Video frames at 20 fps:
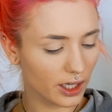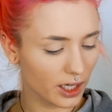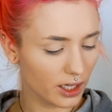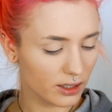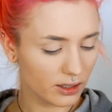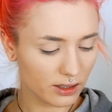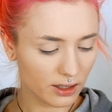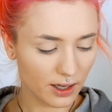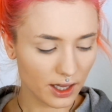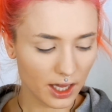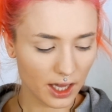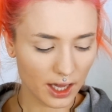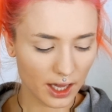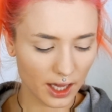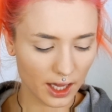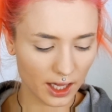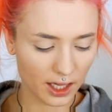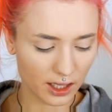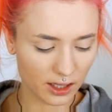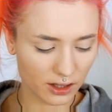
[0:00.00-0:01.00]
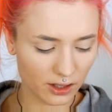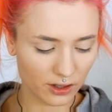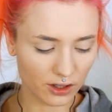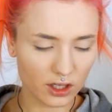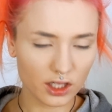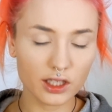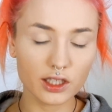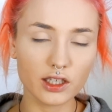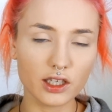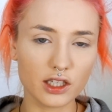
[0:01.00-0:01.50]
I guess. And they're
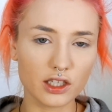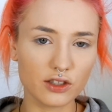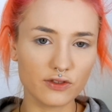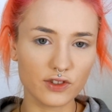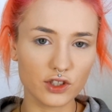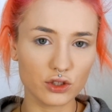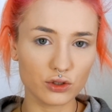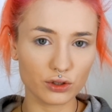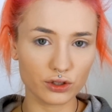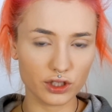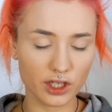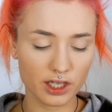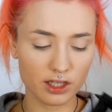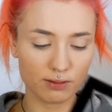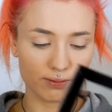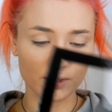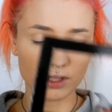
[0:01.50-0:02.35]
all in individual shades,